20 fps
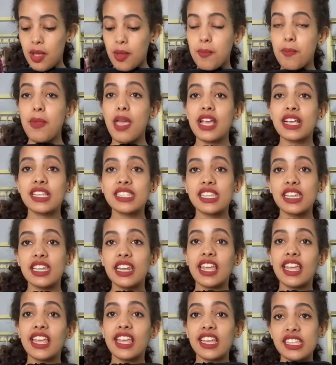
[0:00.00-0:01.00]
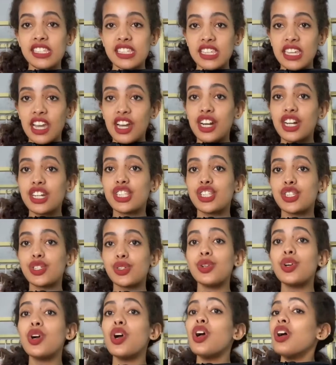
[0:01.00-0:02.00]
makes it easier
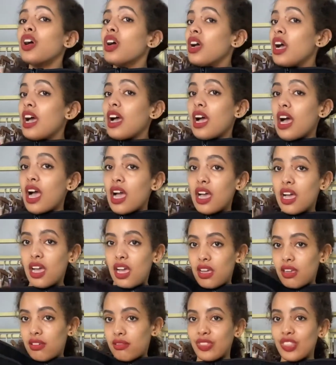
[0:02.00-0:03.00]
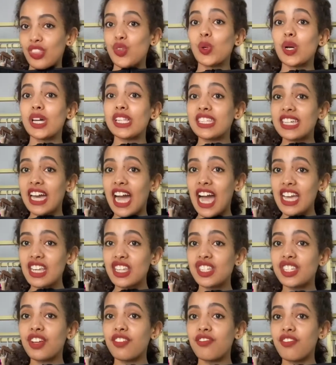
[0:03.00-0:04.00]
to
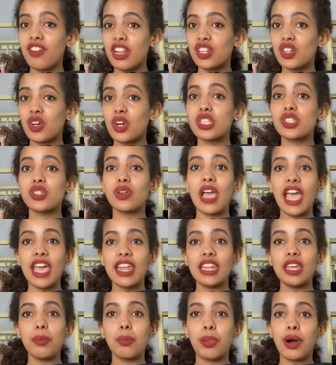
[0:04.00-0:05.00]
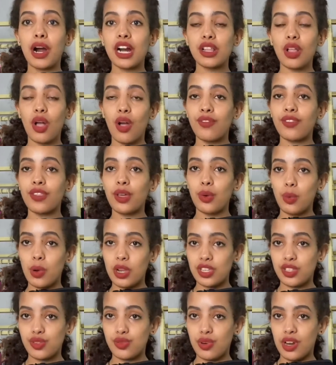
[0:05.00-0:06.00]
attach the Velcro to any part of the
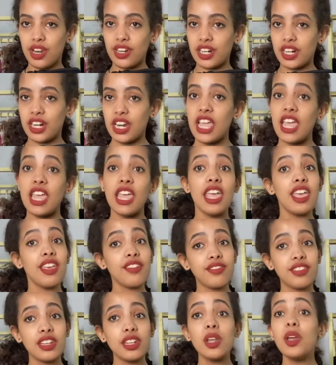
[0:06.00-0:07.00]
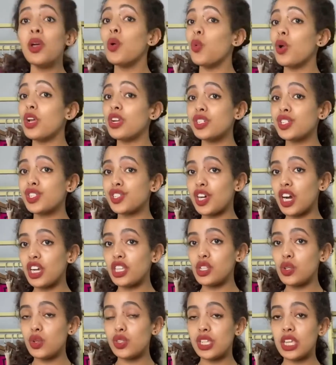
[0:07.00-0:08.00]
waist trainer. Even when you start
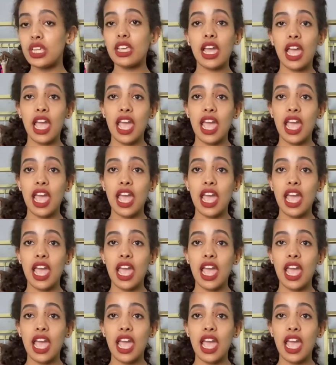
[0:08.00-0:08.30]
losing